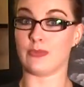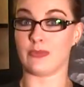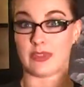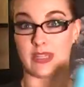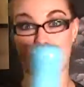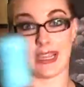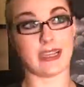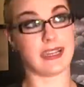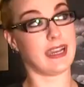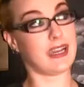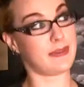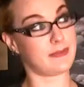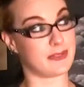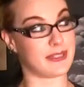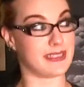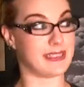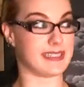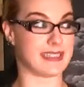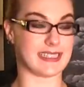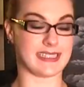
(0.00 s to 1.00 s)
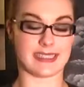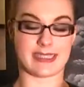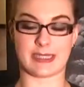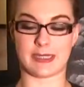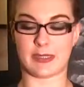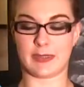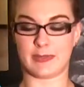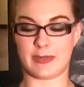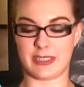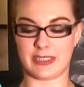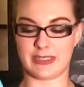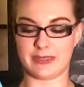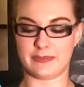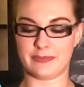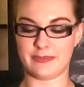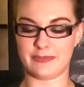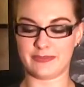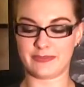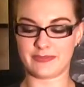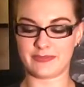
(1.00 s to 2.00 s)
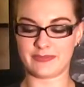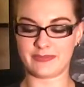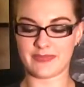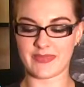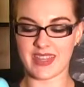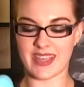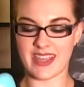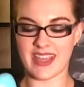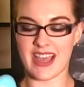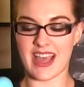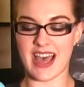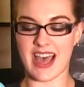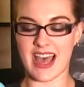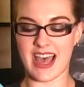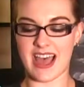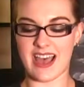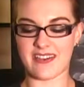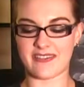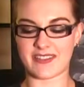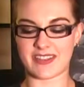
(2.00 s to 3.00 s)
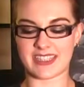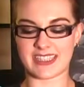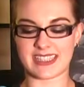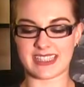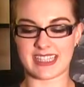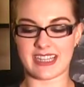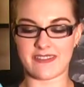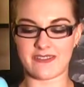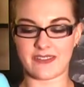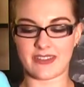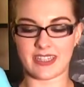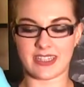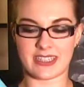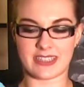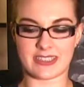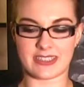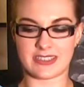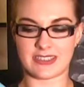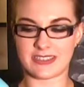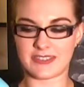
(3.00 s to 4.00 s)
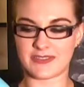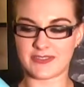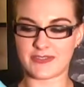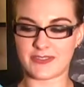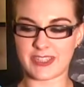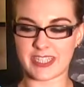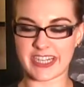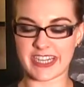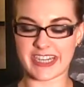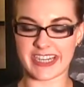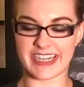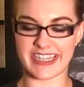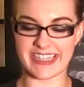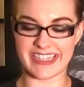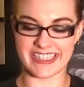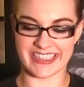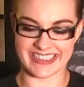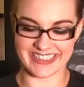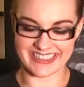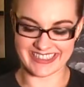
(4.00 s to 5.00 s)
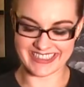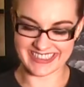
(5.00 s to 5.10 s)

like I was as a new mom, I have this lovely little Friday.